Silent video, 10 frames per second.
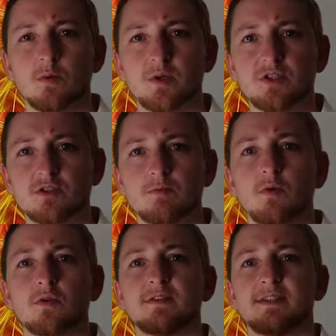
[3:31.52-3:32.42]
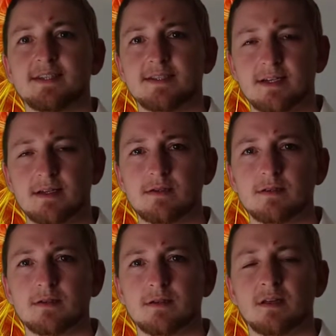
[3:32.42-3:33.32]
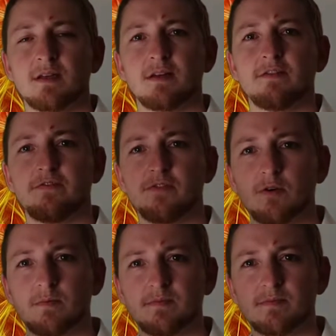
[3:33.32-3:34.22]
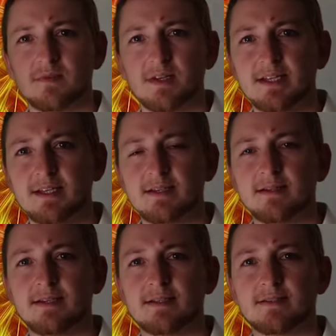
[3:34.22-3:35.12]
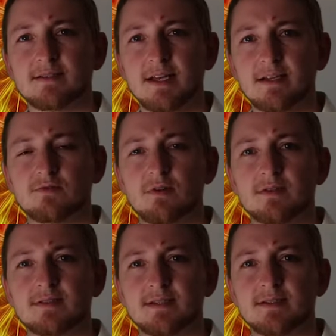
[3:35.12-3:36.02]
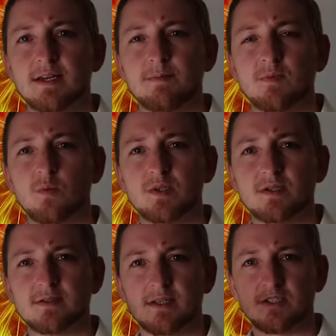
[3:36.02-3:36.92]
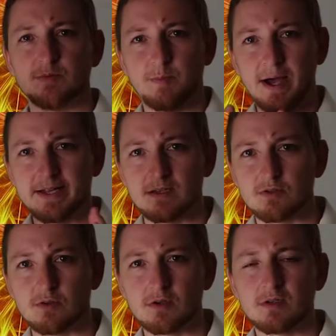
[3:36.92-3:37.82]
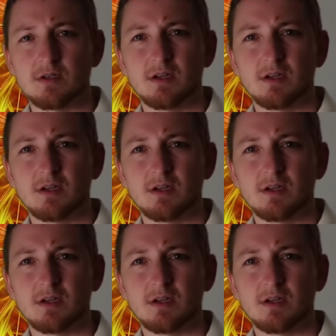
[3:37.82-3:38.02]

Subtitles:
which is more distant from the central system, which is the spinal cord,